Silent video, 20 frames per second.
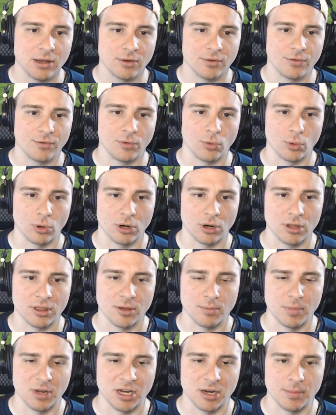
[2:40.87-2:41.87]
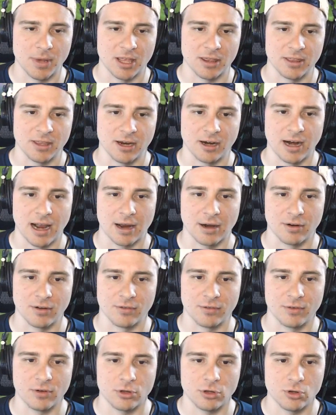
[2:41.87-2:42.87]
For the Minutemen there out
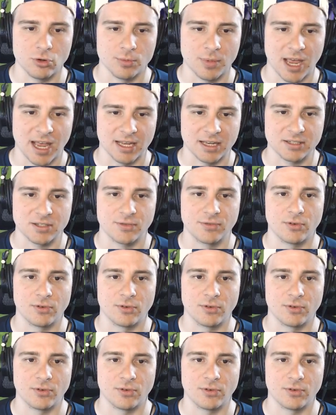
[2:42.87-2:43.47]
of UMass.